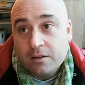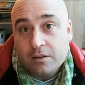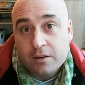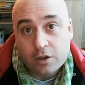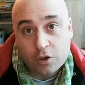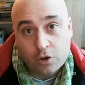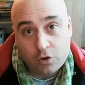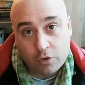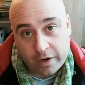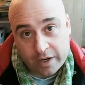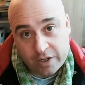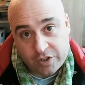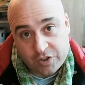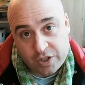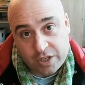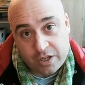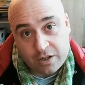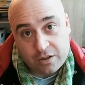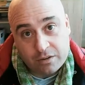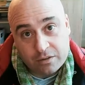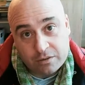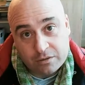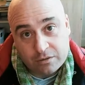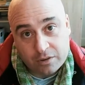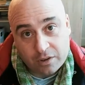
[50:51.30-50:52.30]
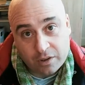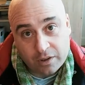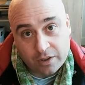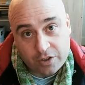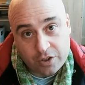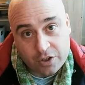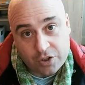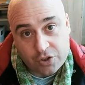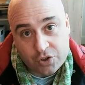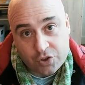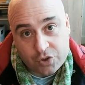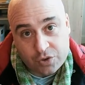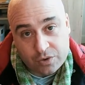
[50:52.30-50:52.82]
the crazy
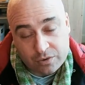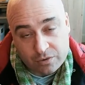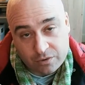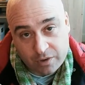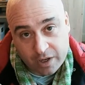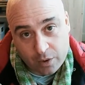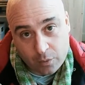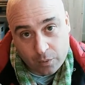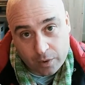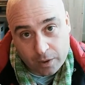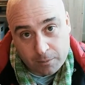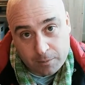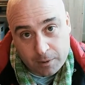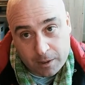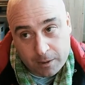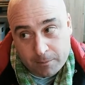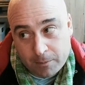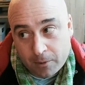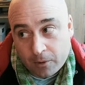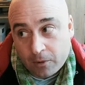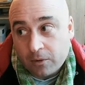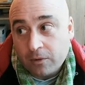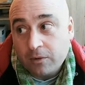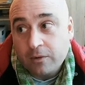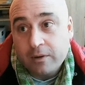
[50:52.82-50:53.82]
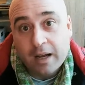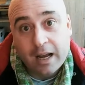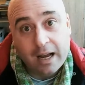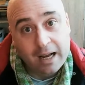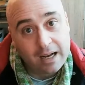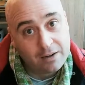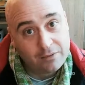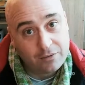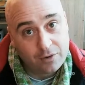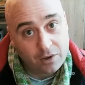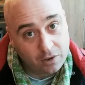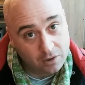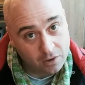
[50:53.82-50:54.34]
religious right wing people
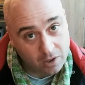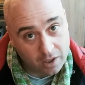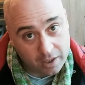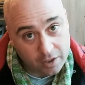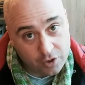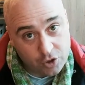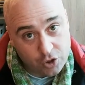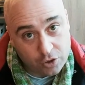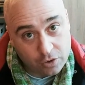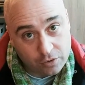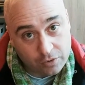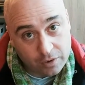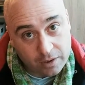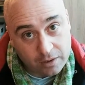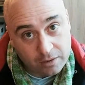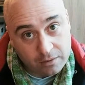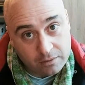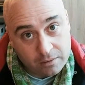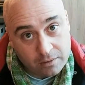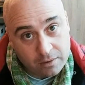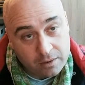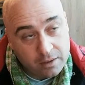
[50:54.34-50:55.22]
have a lot of children.